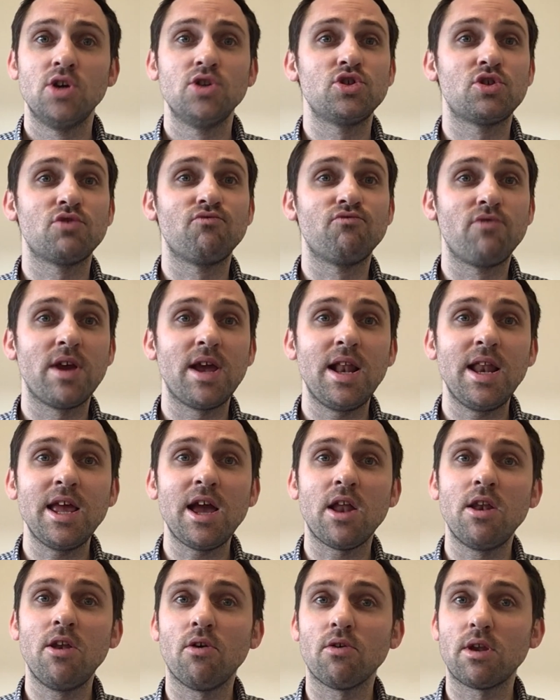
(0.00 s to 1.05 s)
To really
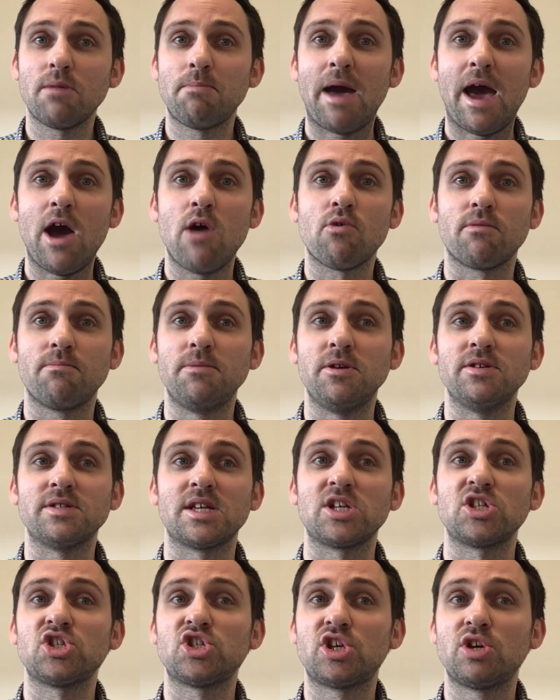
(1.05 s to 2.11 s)
unlock the power of music,
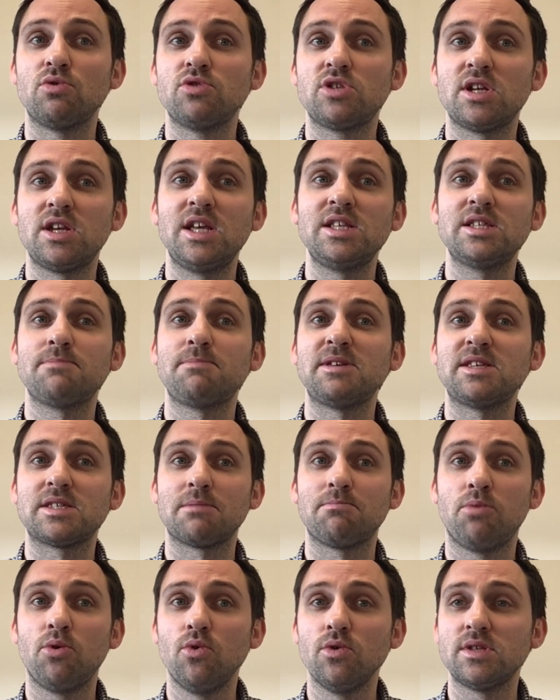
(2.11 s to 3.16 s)
children need to be
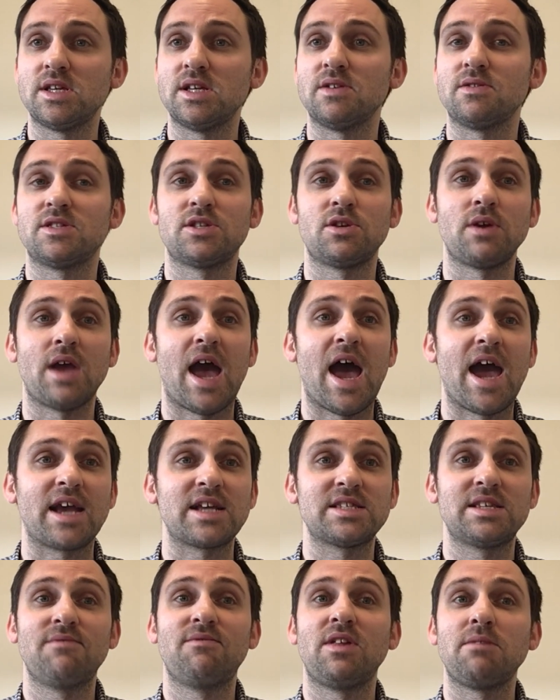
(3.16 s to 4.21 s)
supported to
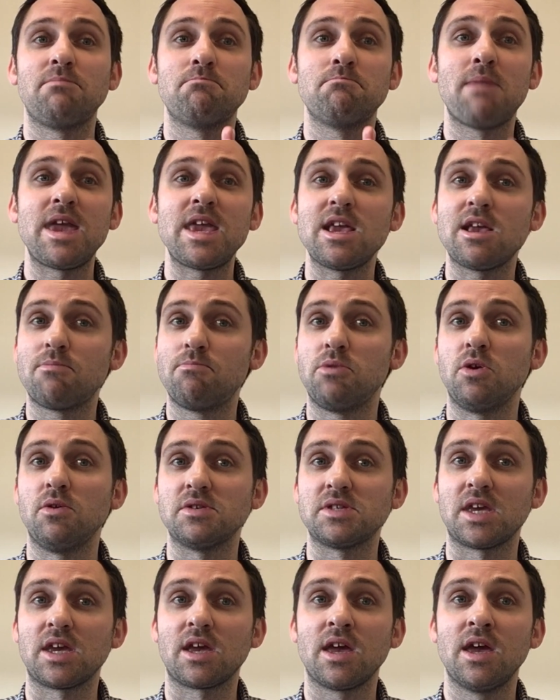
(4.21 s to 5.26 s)
actively make music.